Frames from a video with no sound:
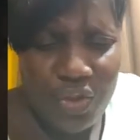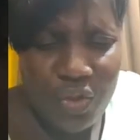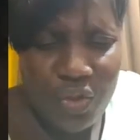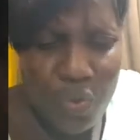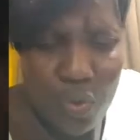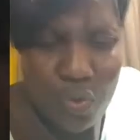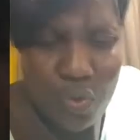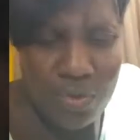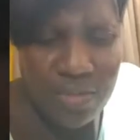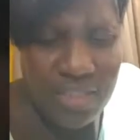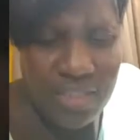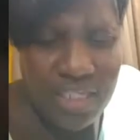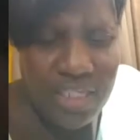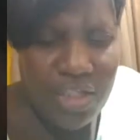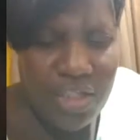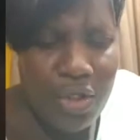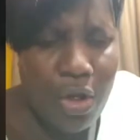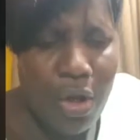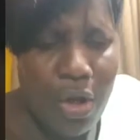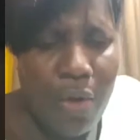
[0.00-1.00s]

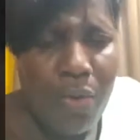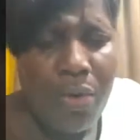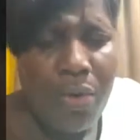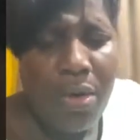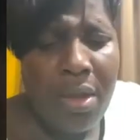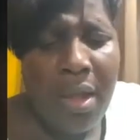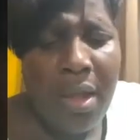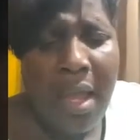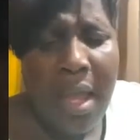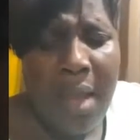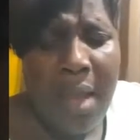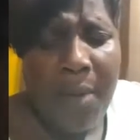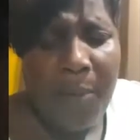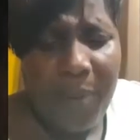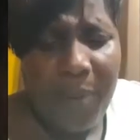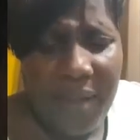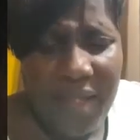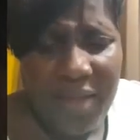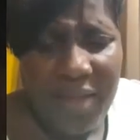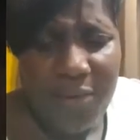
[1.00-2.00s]
using now,
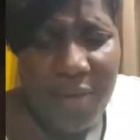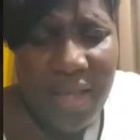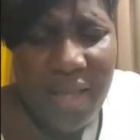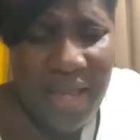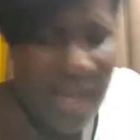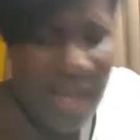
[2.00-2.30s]
please we